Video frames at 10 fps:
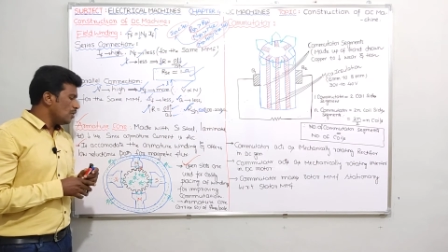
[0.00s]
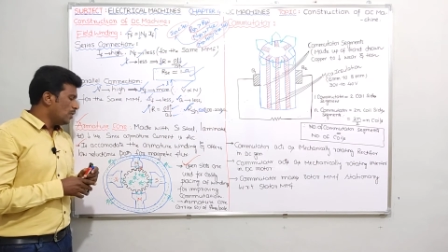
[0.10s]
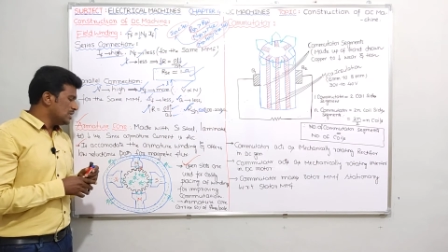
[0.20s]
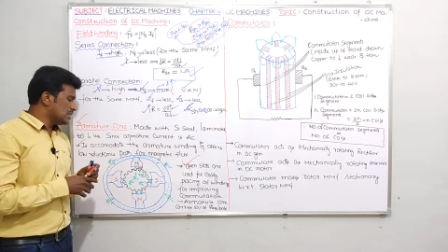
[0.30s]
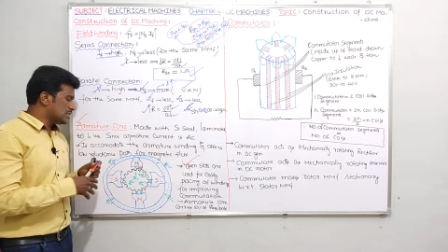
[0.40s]

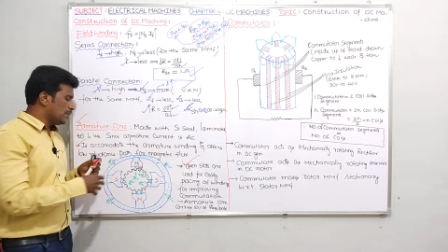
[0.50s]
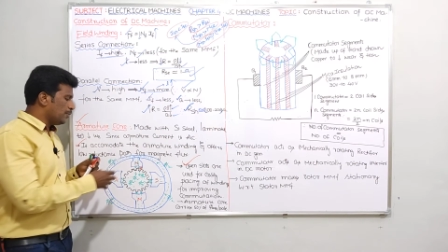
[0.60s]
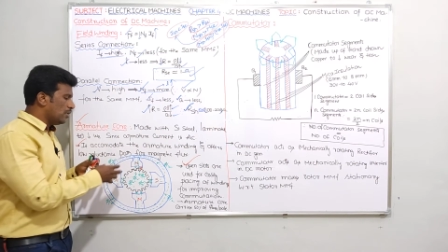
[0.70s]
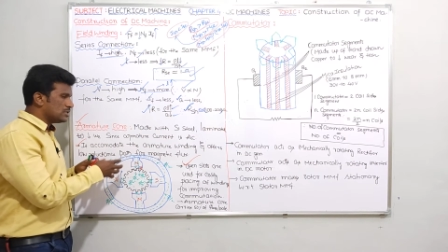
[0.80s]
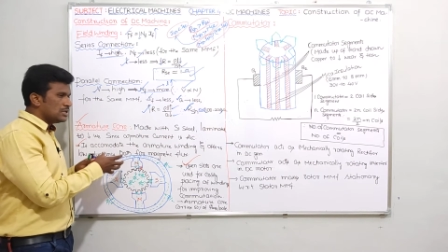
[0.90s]
What is that?
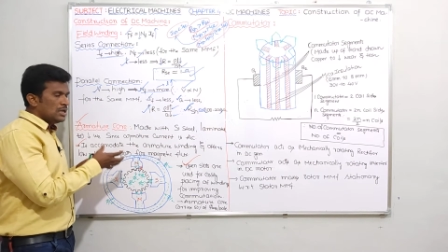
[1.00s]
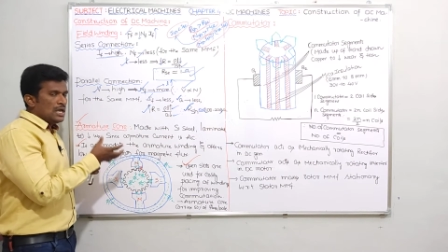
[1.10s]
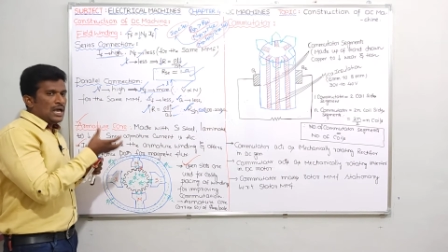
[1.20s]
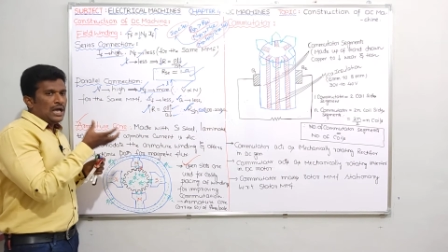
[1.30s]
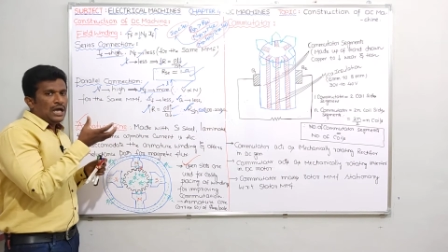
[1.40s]
Suppose
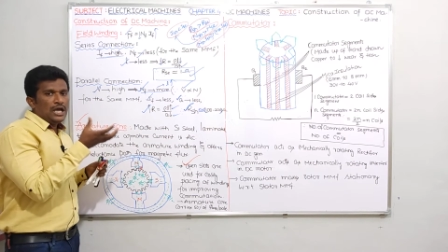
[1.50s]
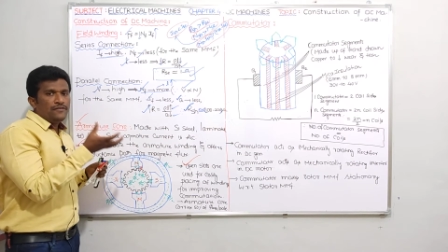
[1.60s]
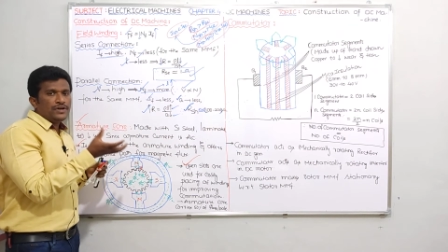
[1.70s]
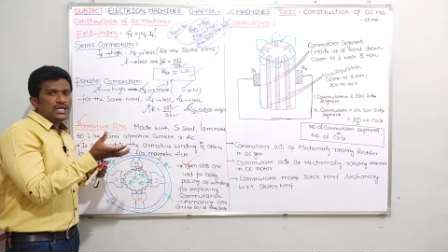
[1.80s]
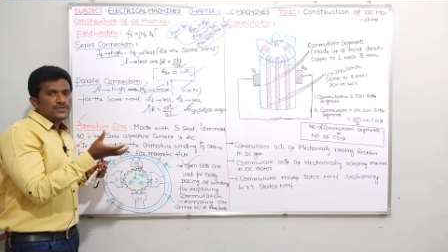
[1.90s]

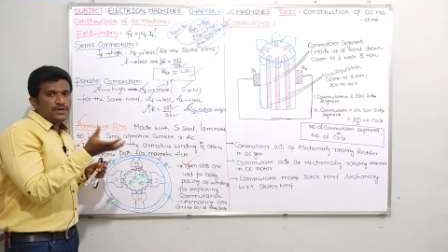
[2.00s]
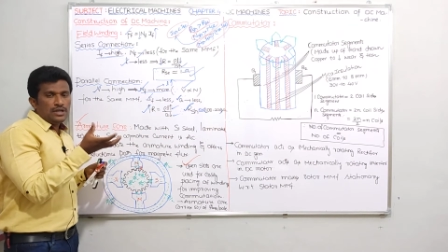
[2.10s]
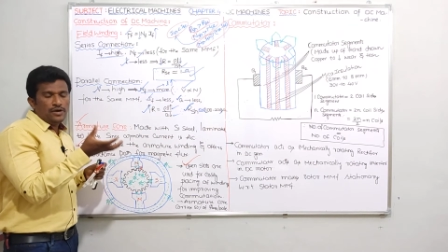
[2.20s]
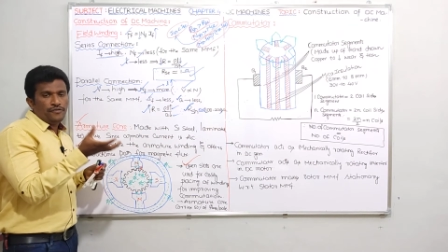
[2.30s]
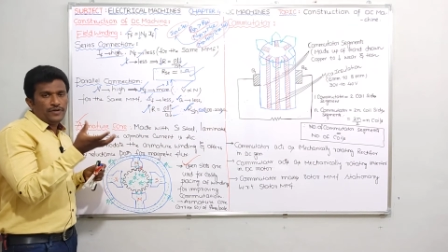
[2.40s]
average
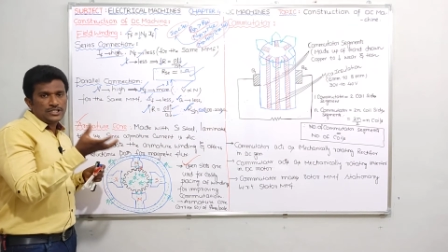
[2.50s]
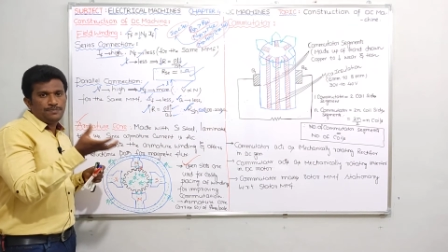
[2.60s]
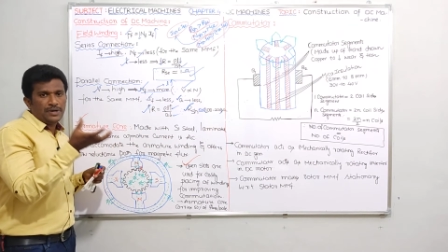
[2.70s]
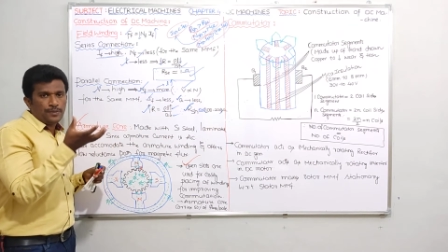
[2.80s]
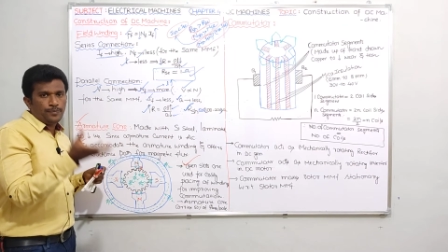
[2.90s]
value of flux
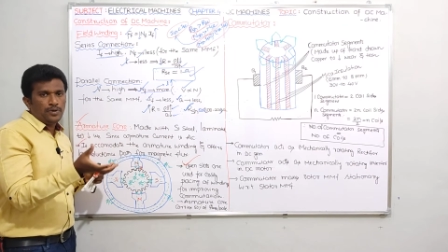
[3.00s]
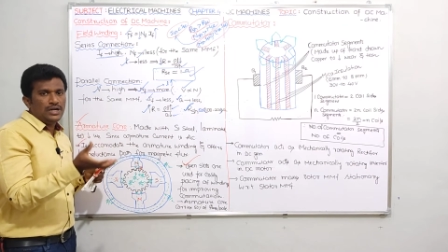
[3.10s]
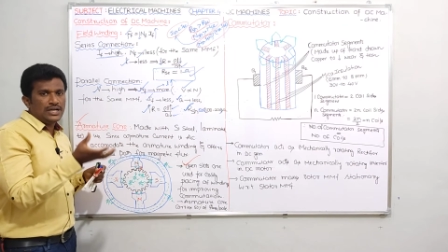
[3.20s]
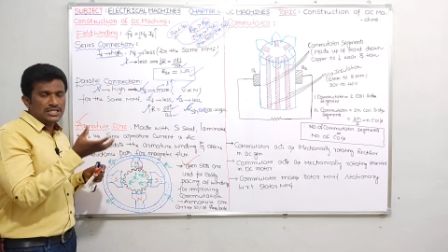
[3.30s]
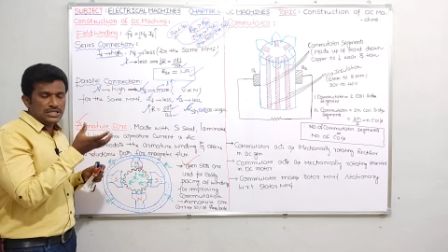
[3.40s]
per pole,
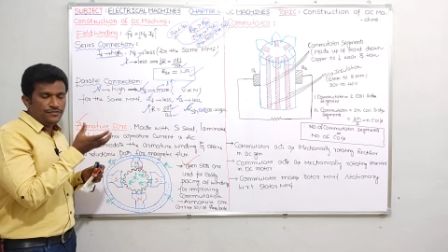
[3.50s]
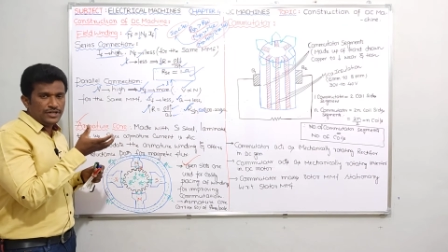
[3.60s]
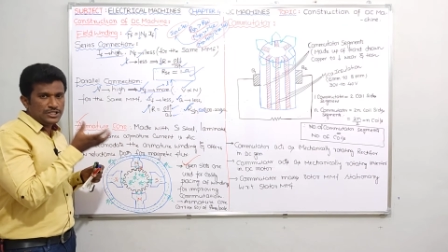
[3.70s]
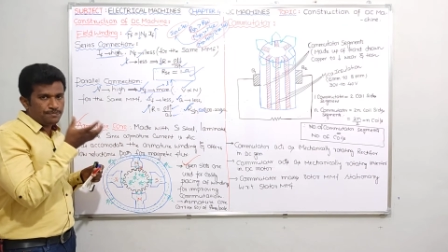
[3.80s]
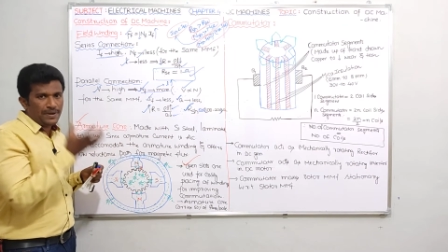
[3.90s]
if it
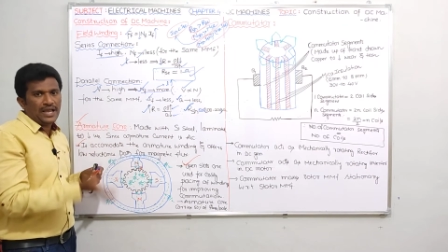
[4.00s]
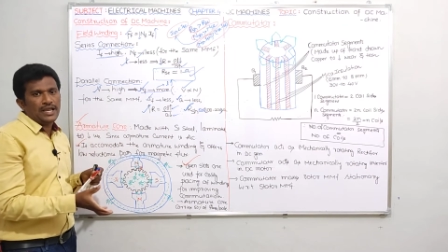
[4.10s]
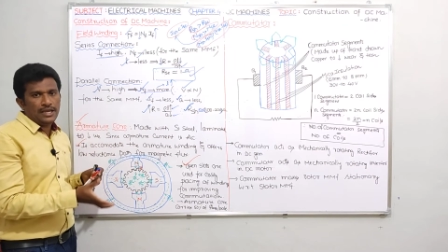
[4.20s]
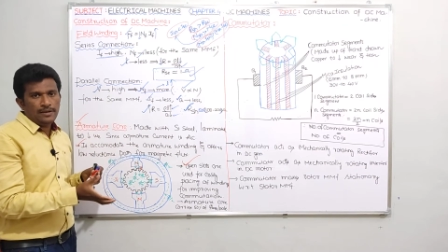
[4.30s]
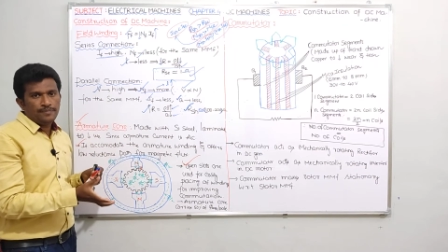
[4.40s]
is
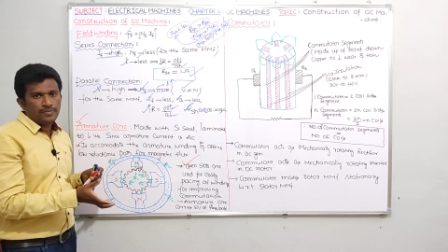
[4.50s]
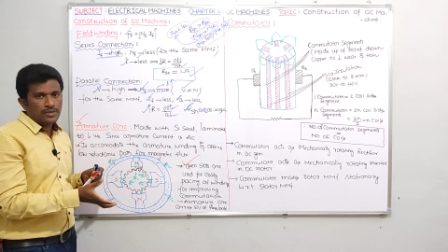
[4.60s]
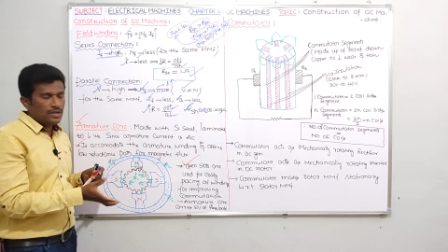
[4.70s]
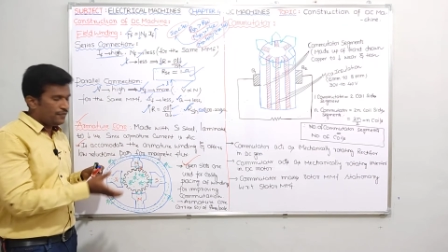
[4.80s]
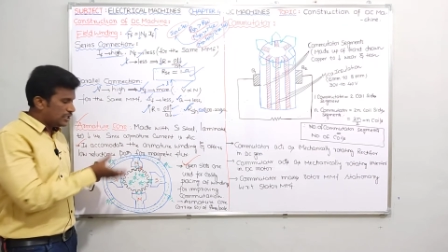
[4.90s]
pi,
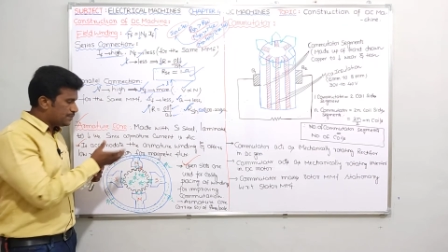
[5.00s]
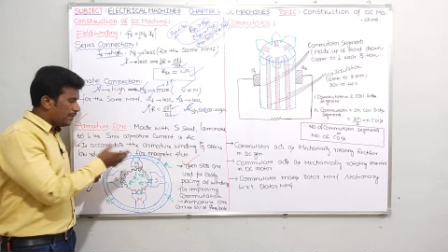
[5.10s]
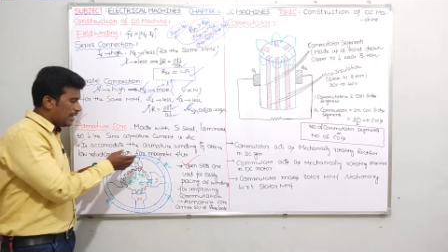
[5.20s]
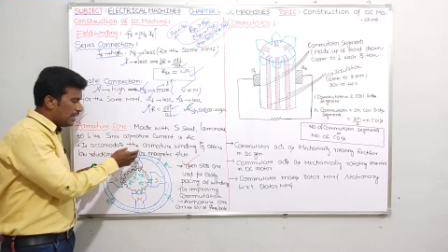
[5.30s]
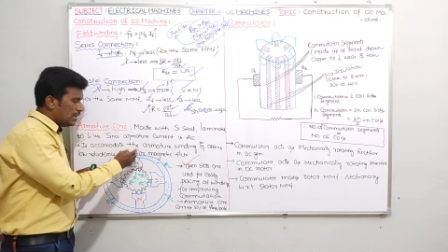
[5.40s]

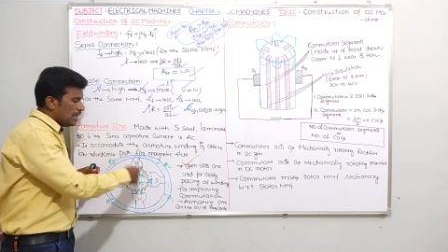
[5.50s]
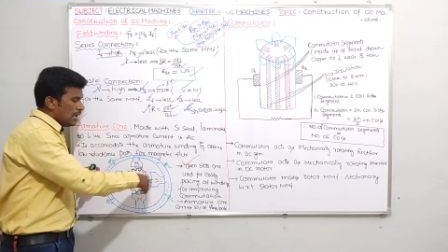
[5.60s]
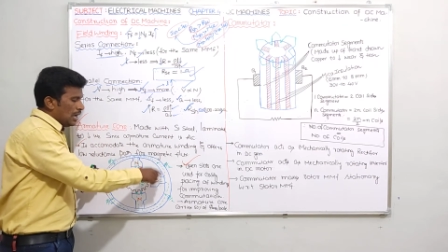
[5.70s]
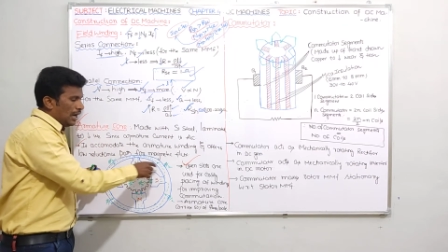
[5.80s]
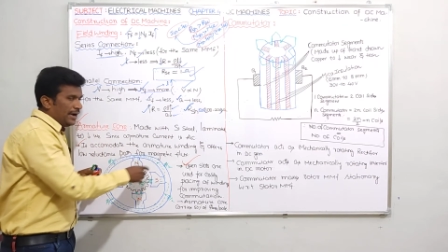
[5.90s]

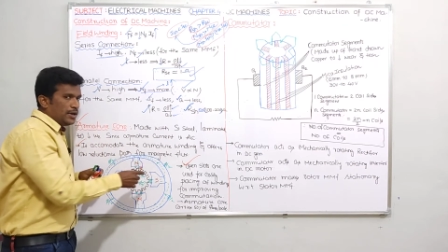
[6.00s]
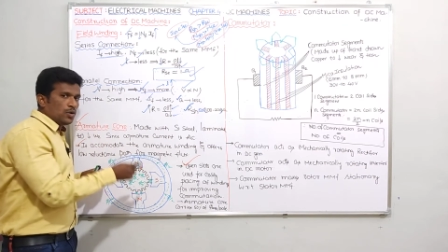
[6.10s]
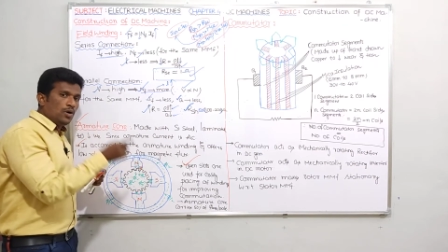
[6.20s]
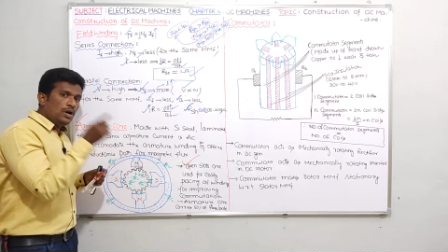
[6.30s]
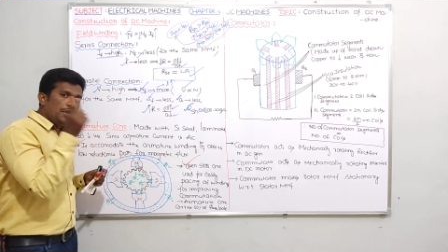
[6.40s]
I
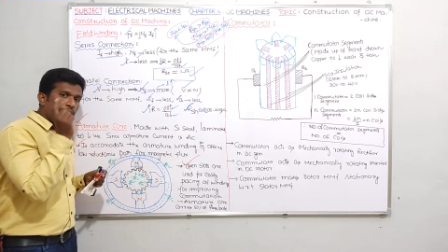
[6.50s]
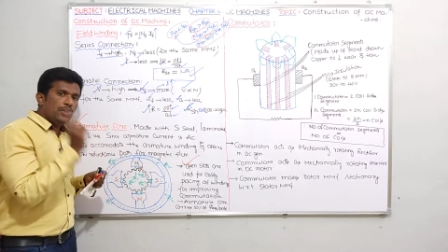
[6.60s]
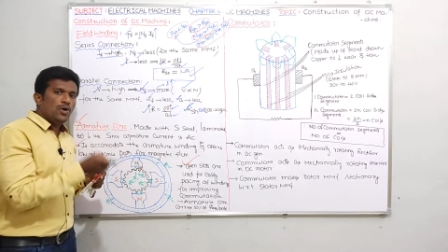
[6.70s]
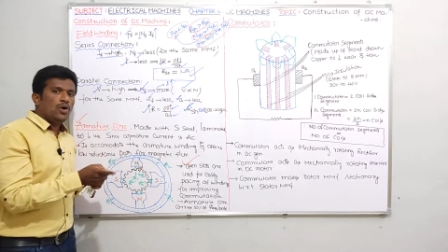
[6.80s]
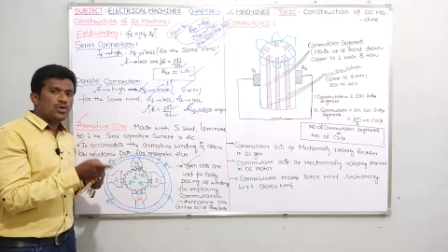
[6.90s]
told
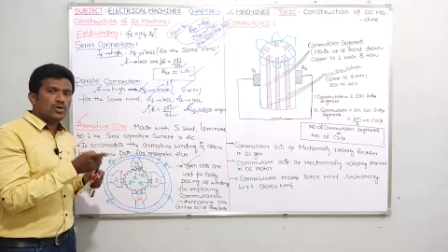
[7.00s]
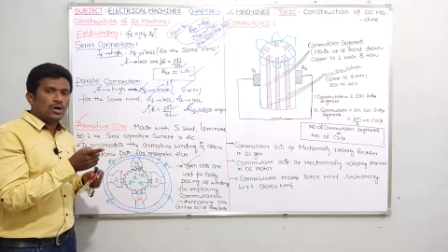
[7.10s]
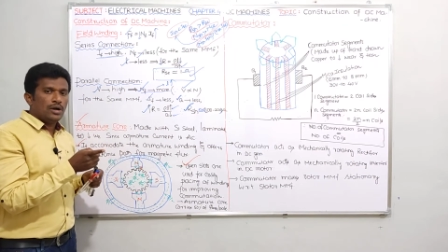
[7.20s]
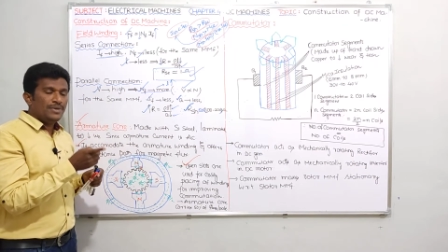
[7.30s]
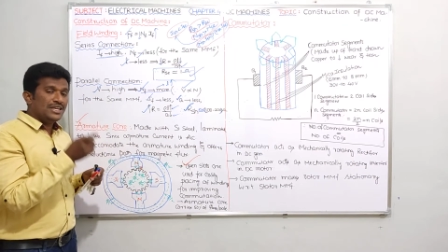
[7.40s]

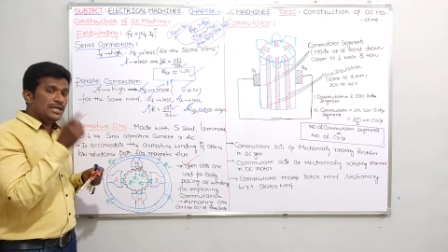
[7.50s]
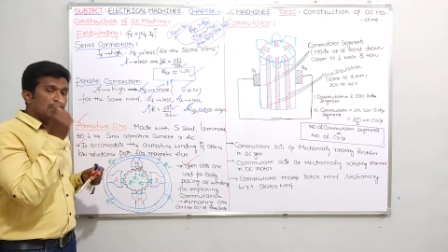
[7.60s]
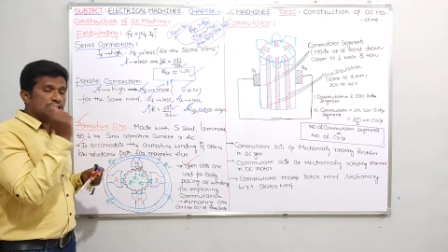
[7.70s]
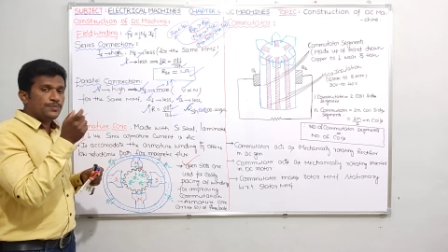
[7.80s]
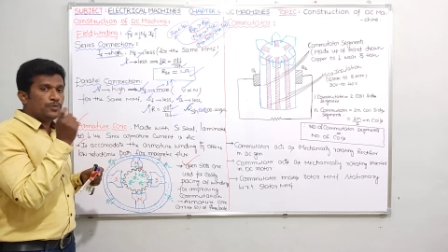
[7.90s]
yoke,
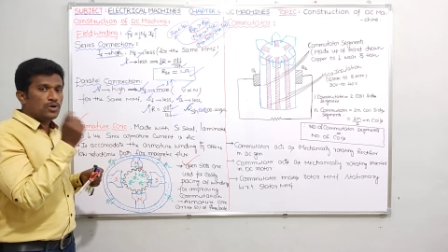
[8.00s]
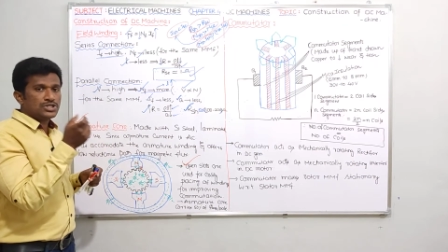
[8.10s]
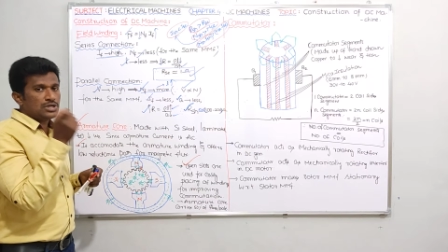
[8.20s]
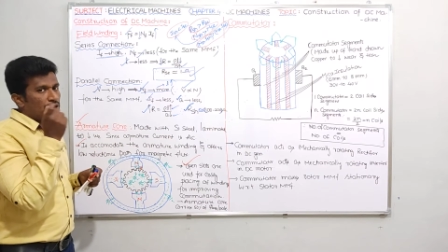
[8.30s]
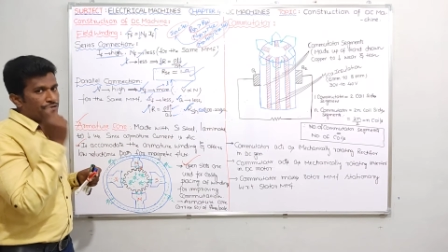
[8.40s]
each
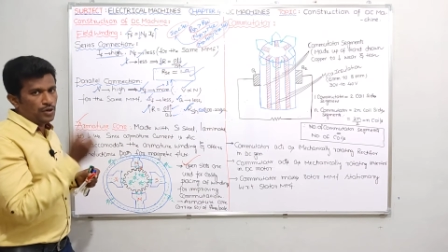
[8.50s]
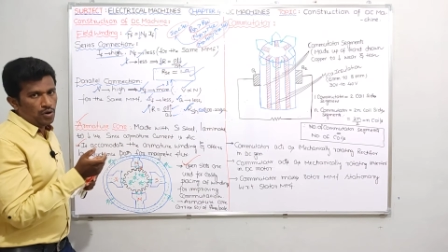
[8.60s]
portion of